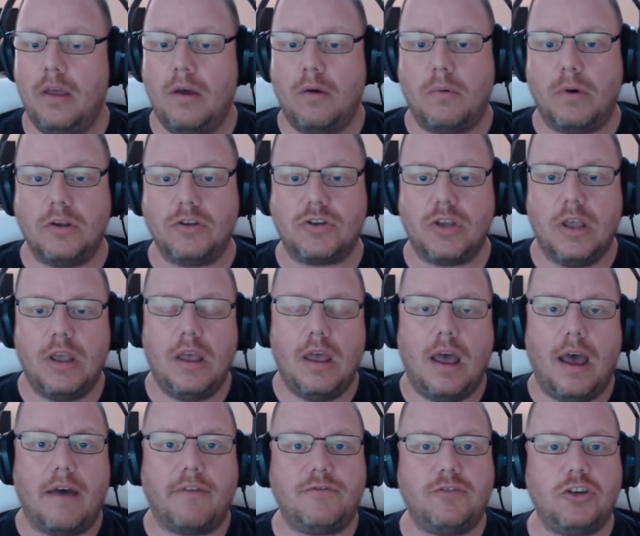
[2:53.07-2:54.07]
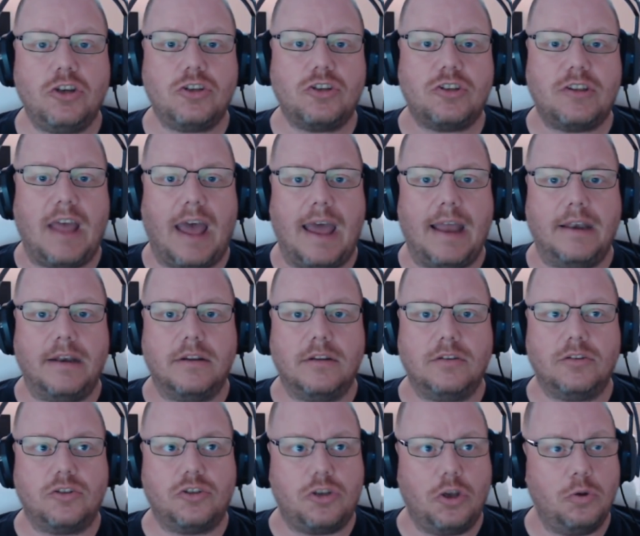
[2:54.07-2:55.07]
was I've just
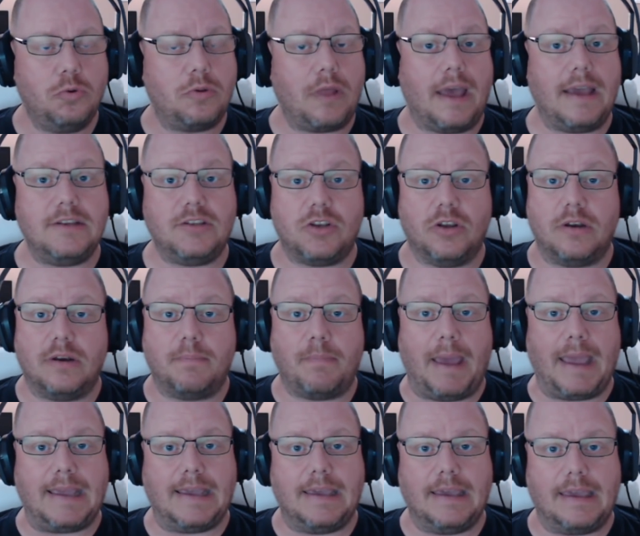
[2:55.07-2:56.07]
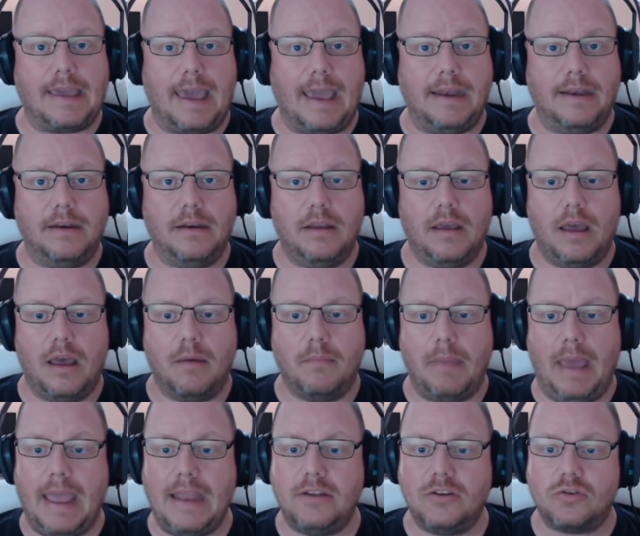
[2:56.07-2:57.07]
done 2 days on the bank again,
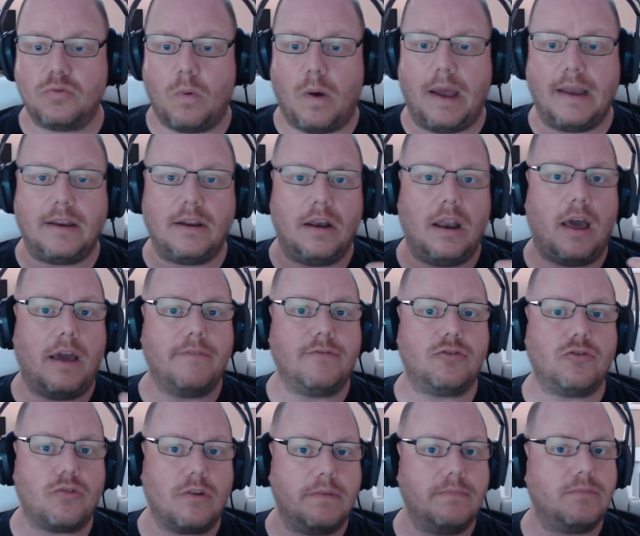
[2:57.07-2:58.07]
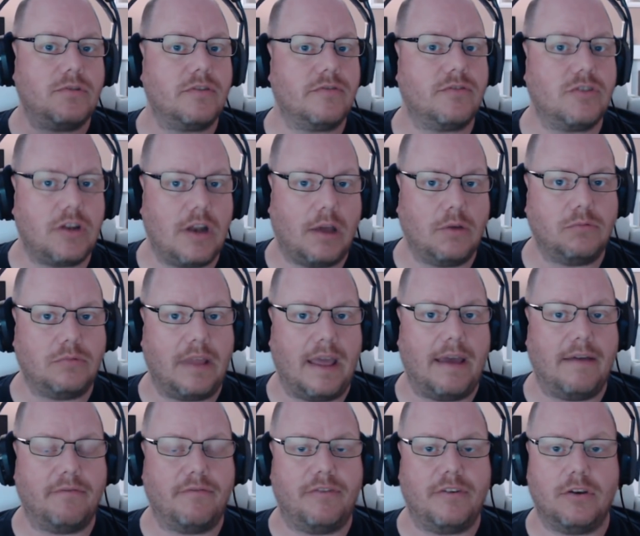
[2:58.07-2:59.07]
hence why the live streams have slowed
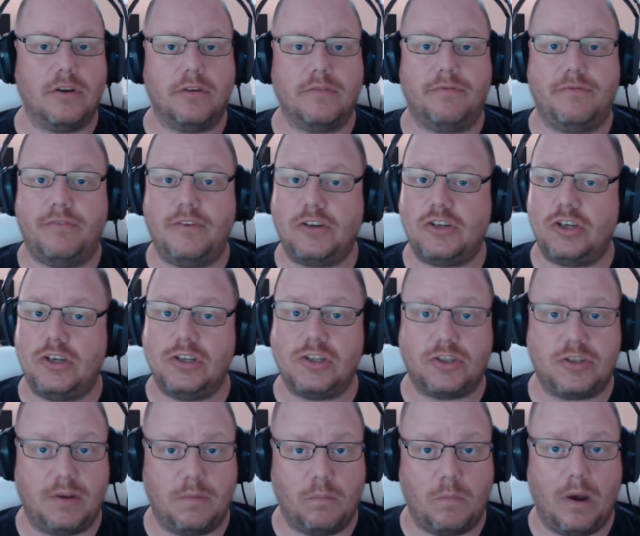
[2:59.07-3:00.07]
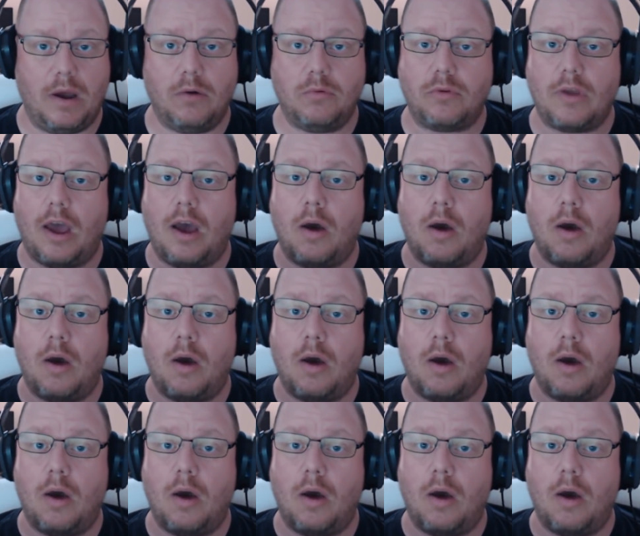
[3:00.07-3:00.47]
down for Fishing SimWorld. I